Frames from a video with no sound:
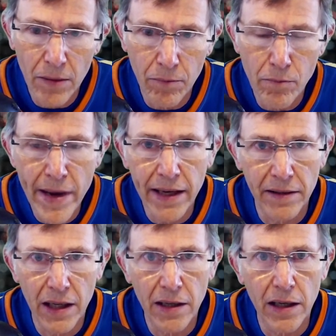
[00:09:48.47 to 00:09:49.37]
make a
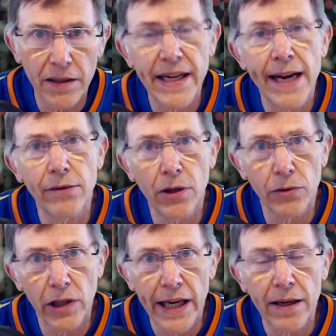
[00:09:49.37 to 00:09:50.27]
download
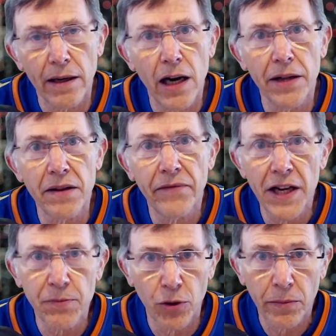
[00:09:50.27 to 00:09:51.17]
link on the
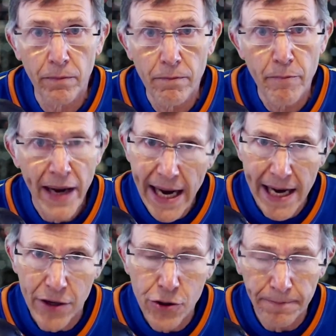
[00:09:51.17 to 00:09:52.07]
Facebook
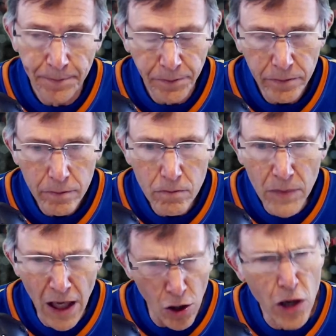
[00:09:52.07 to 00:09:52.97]
page
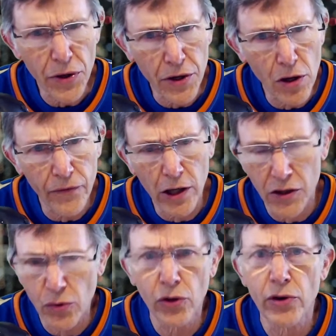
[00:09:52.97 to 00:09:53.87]
along with the golf
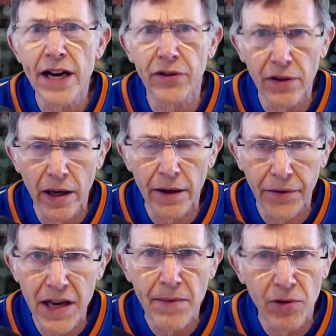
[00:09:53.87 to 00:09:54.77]
cards. We'll create
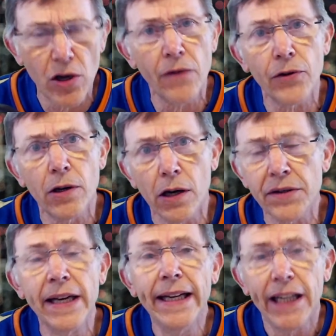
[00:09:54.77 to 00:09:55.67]
themed golfer cards.
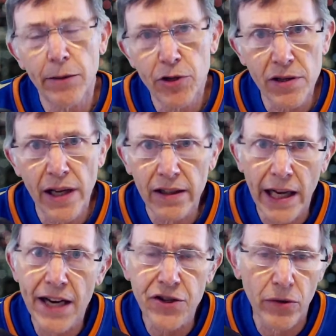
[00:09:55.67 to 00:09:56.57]
It'll be just like
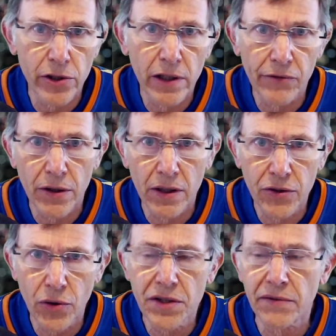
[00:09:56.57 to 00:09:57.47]
last year. We'll have a
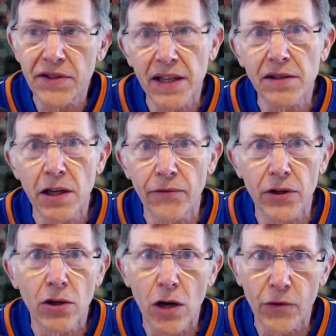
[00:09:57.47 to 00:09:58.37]
choice of 6
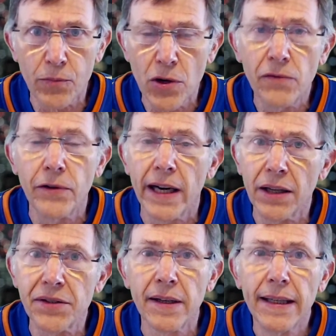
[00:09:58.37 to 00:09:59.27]
different golfer
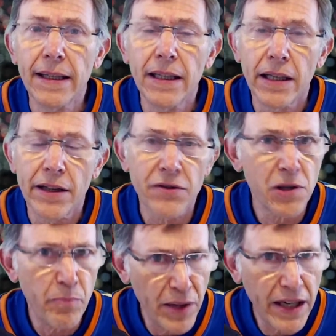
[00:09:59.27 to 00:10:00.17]
profiles. There's the
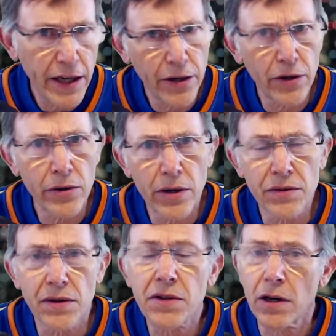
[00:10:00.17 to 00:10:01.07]
big hitter,
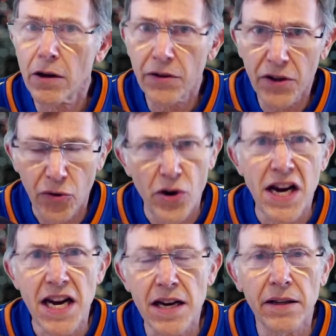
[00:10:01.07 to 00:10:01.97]
there's the star of the
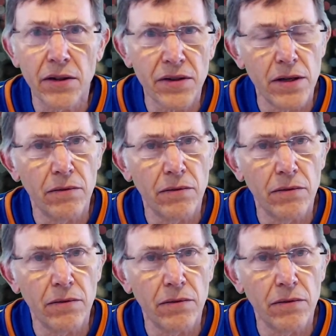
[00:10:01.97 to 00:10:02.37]
green, there's the